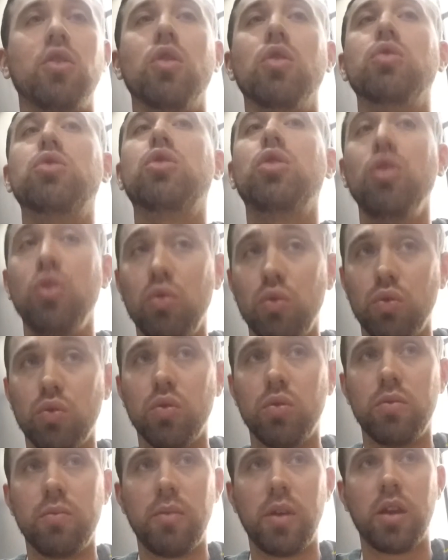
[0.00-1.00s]
Go to.
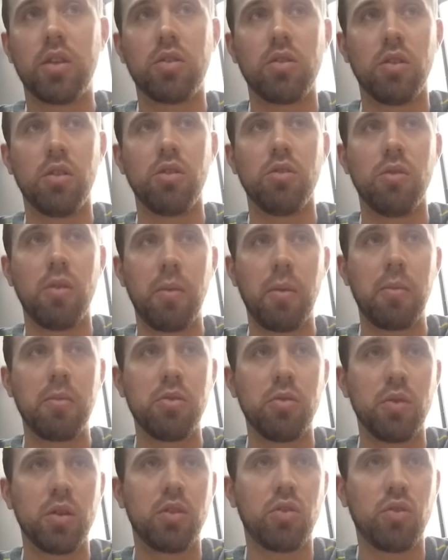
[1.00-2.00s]
Make sure you remember
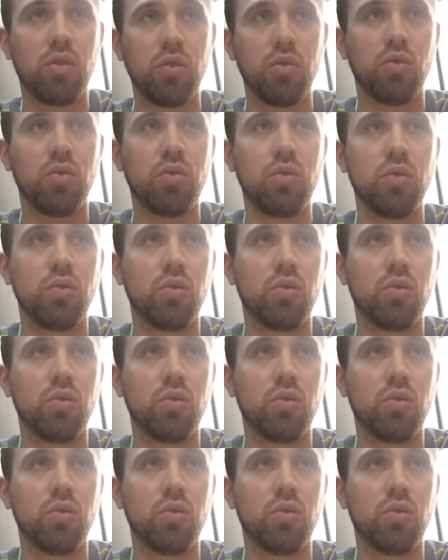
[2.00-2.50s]
the word to.